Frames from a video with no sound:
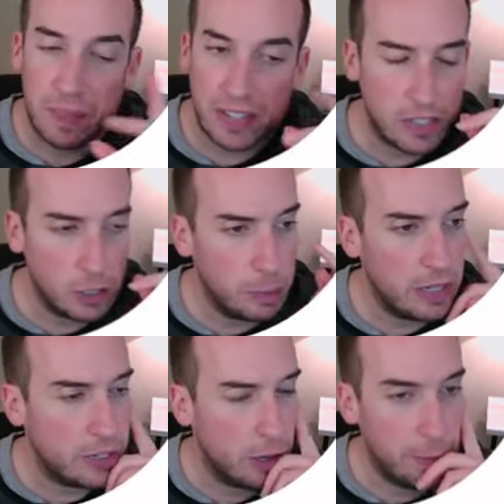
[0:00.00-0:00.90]
That's to
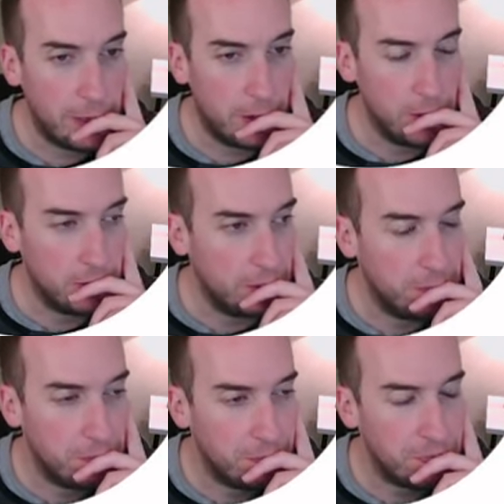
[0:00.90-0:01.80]
be determined,
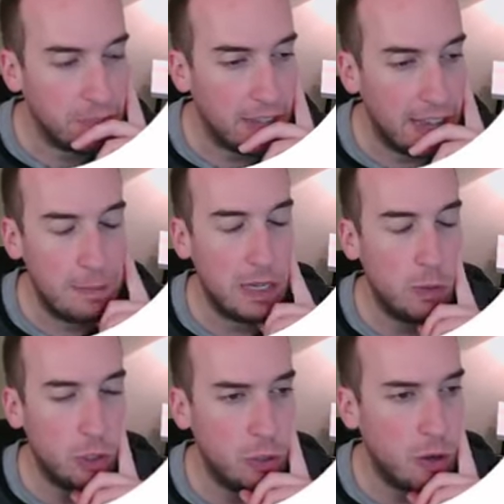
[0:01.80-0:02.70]
honestly.
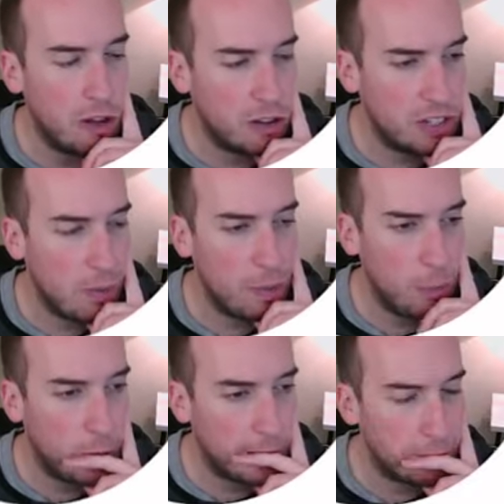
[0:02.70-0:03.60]
AMD was $2 at
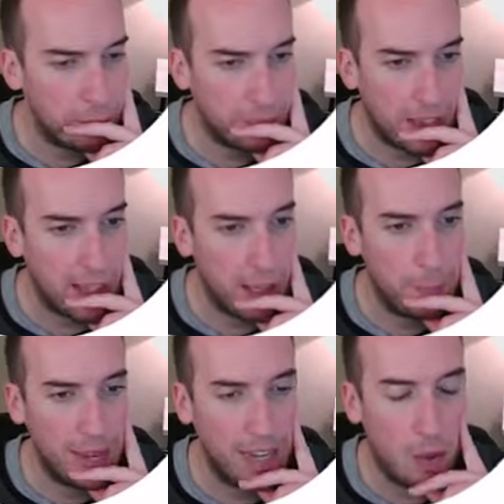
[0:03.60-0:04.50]
one point.
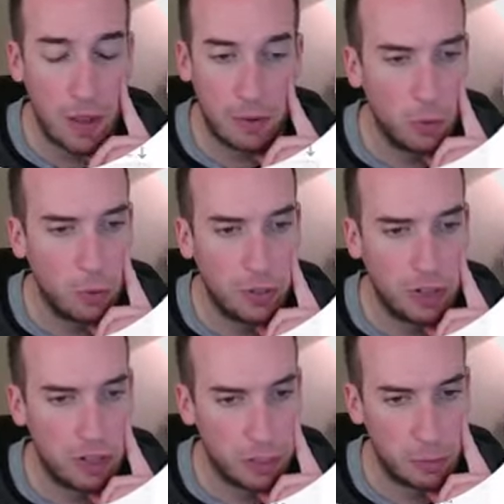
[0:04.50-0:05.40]
Uh, Payo, I don't know who
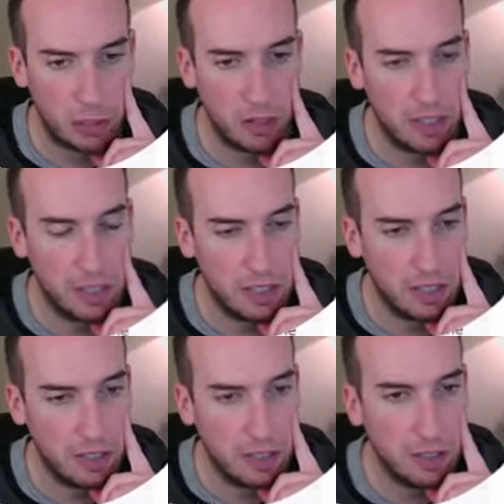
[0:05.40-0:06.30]
their customers are. Let's
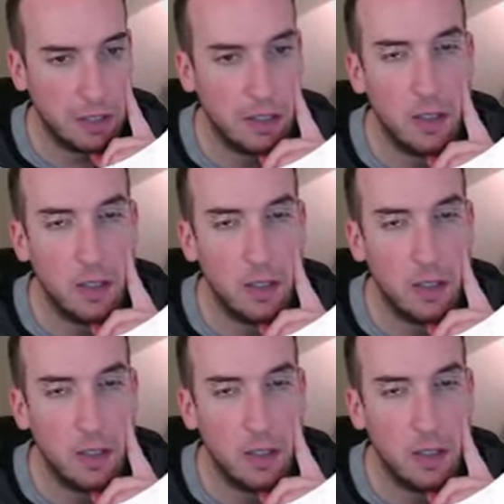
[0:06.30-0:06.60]
see.